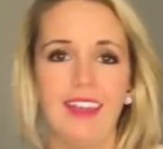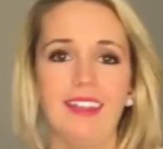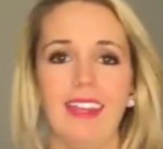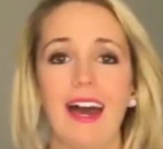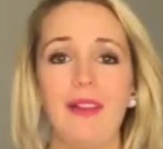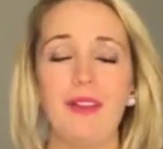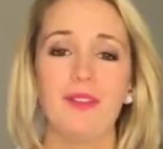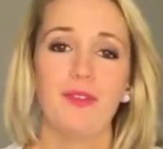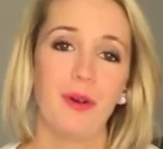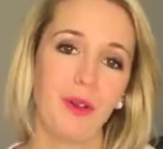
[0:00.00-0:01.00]
Now let's
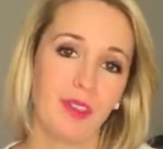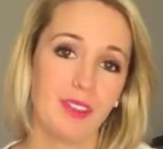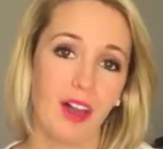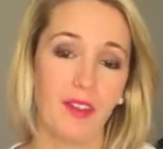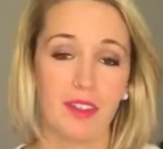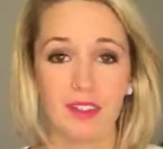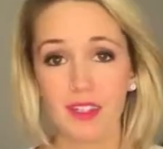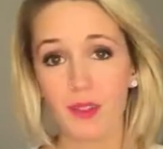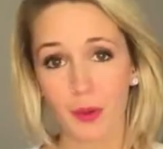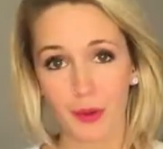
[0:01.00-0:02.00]
focus on the
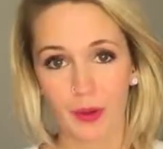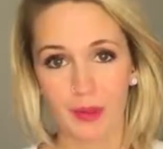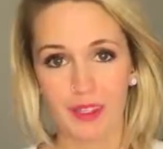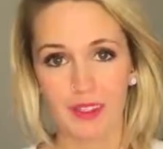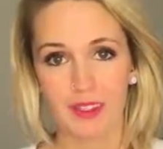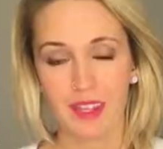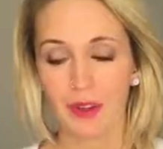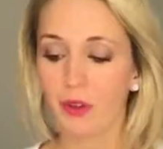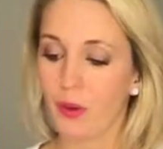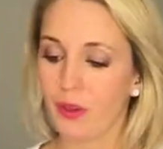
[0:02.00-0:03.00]
6 ornaments that
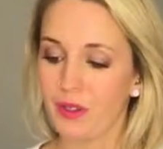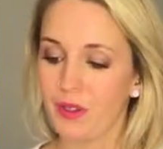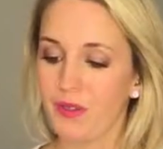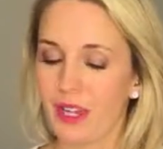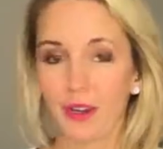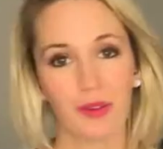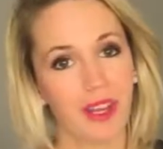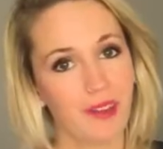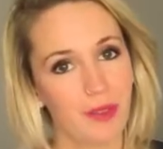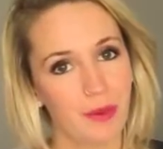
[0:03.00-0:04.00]
are going to
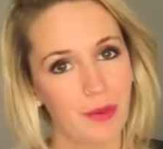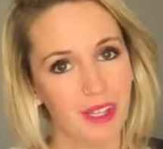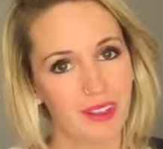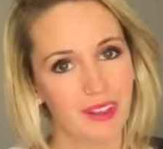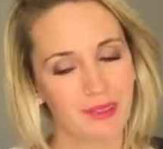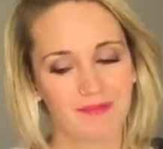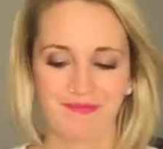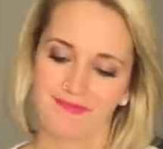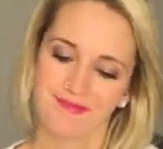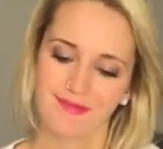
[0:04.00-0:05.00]
decorate the wreath.
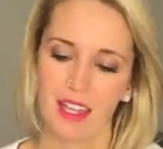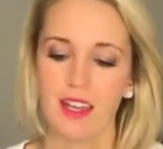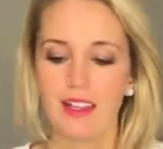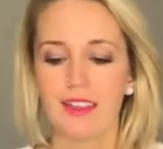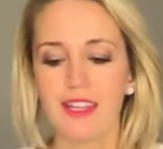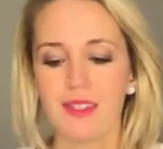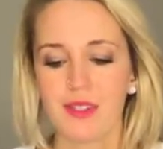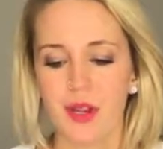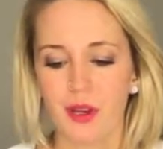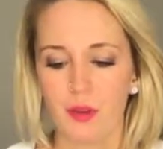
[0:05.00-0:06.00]
Let's
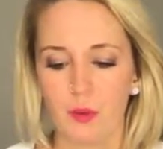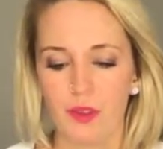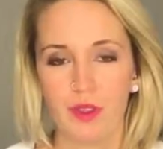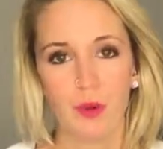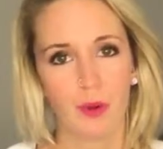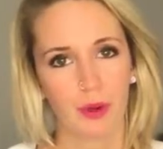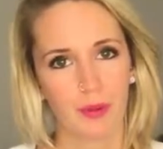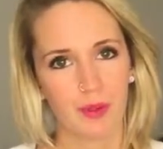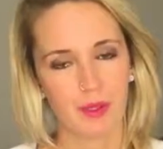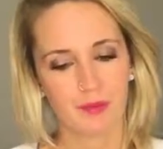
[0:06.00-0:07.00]
start with the
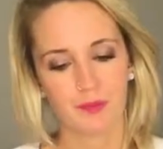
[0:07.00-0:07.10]
orbs.